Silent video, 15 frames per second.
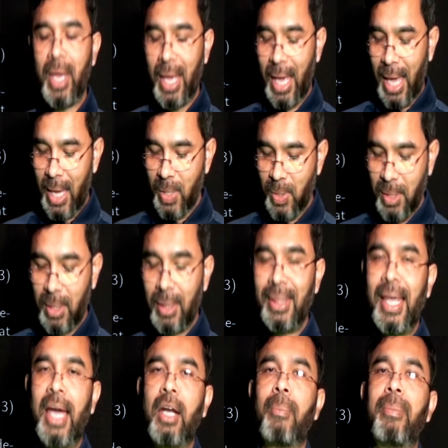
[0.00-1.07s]
as
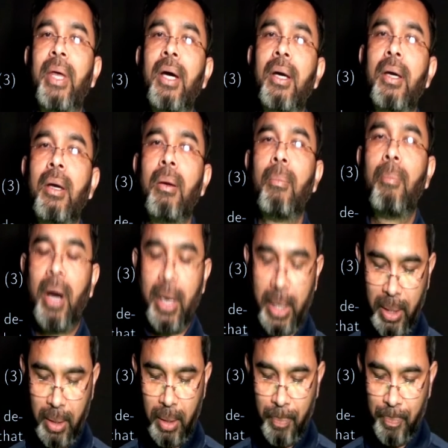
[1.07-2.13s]
that of the
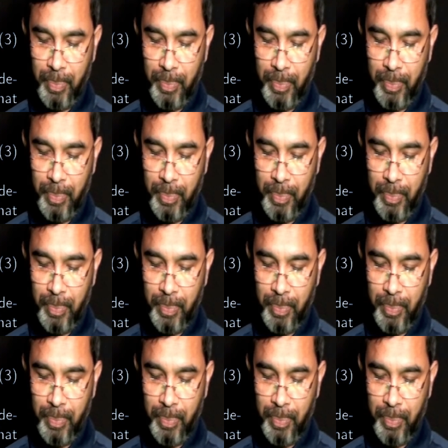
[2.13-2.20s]
particle.